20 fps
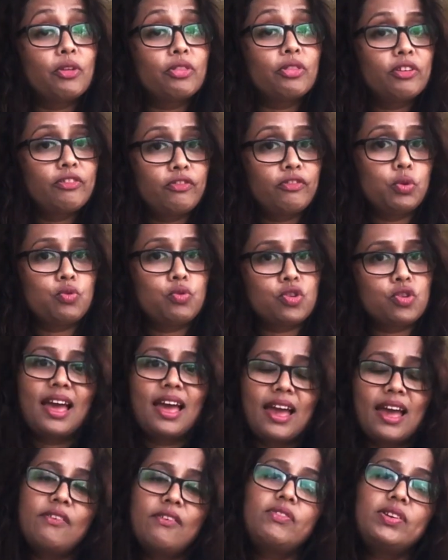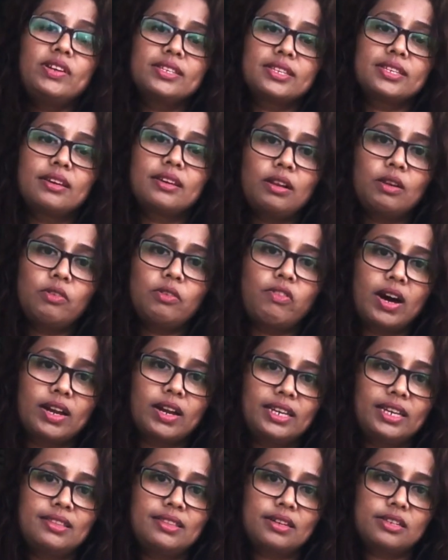the future. Every single worry
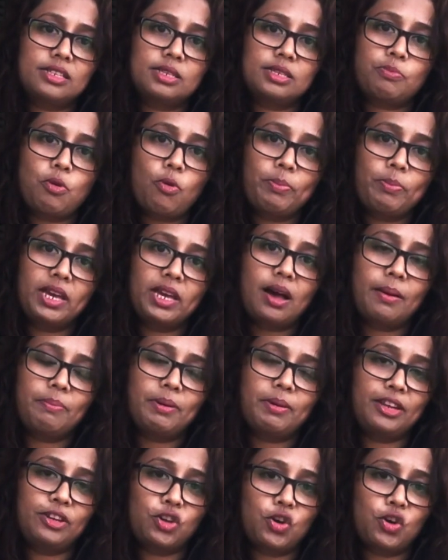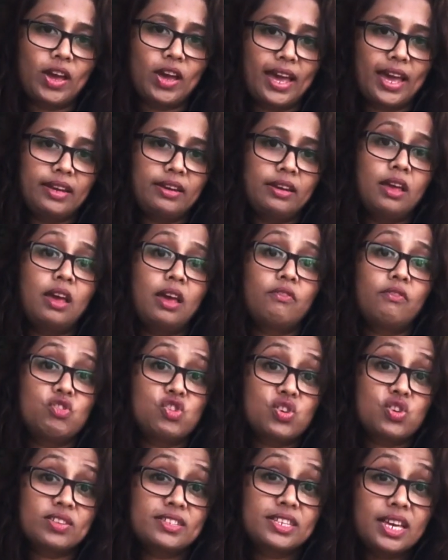that is popping up in your head, which
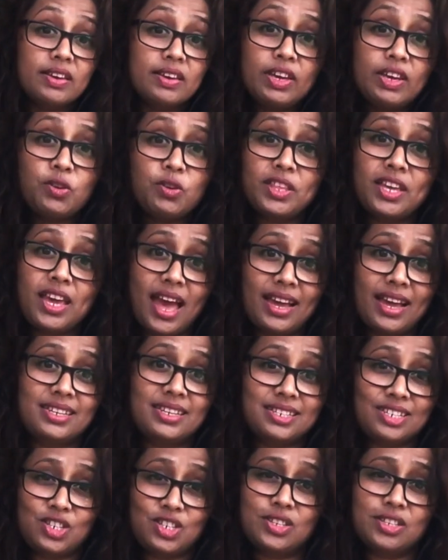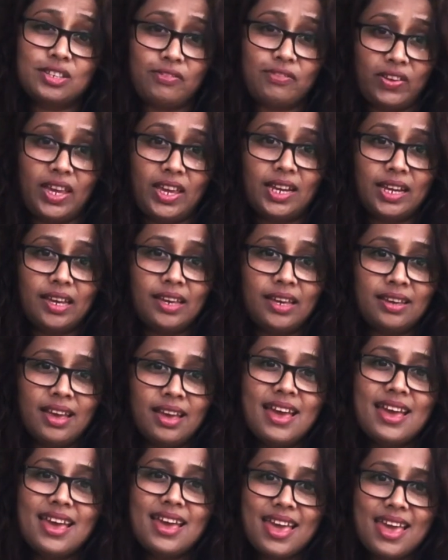is giving you the anxious feeling,
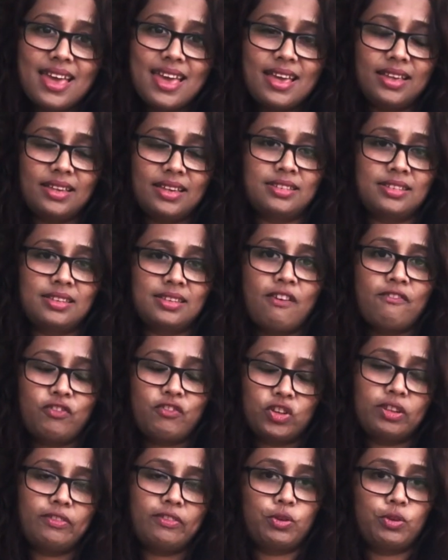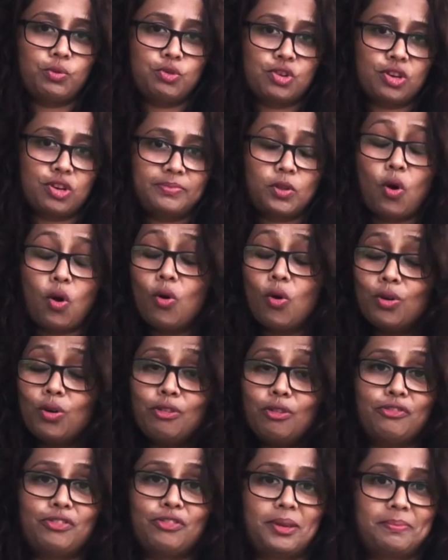is for the future, all of
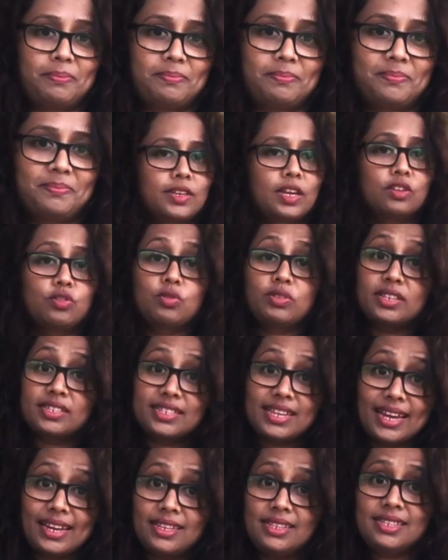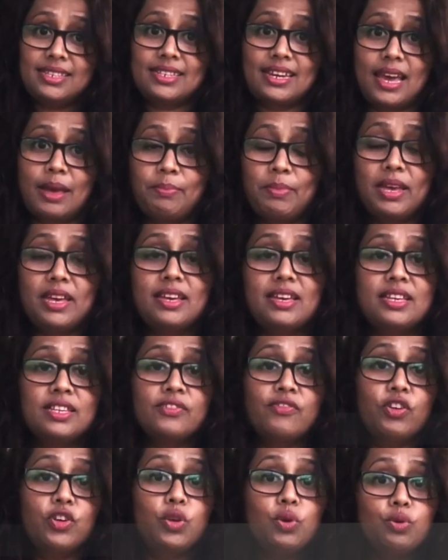them. So the second step is for
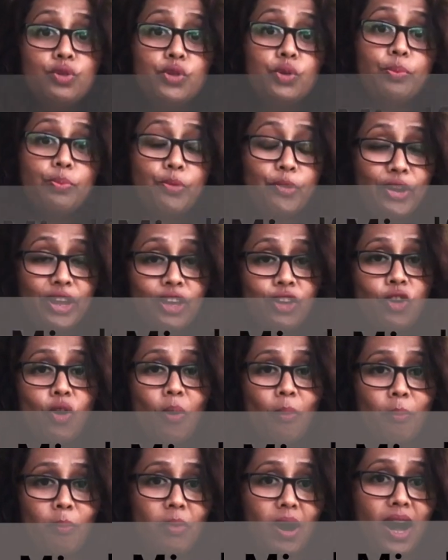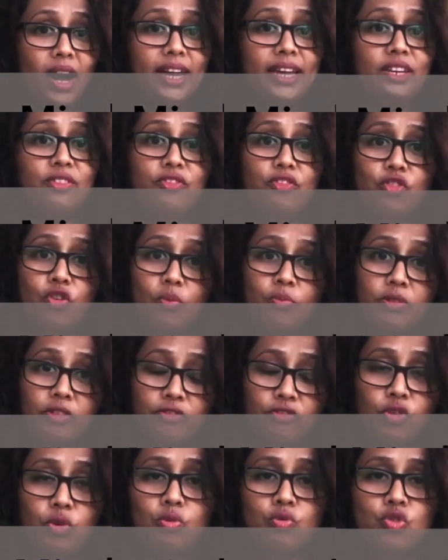you to bring your mind from the
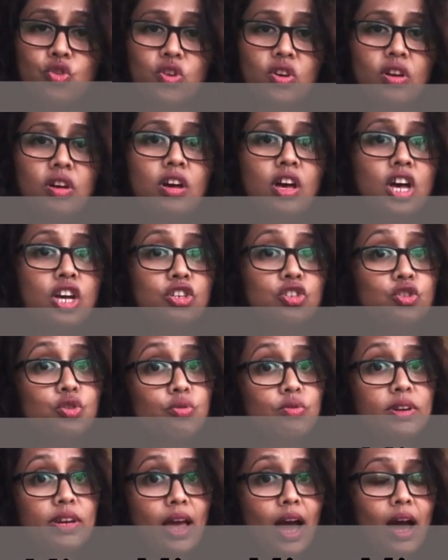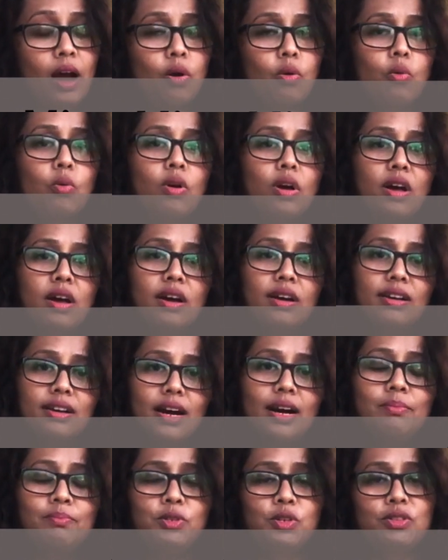future to now.
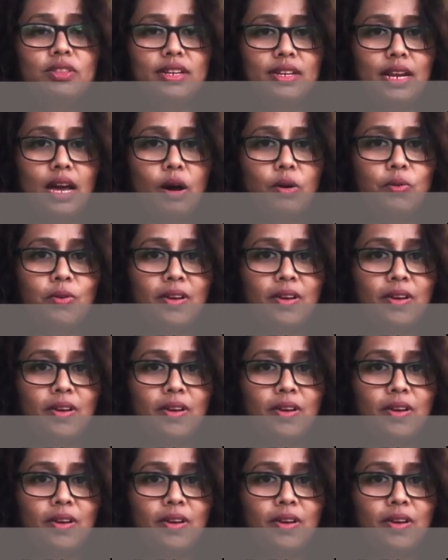Come to the now.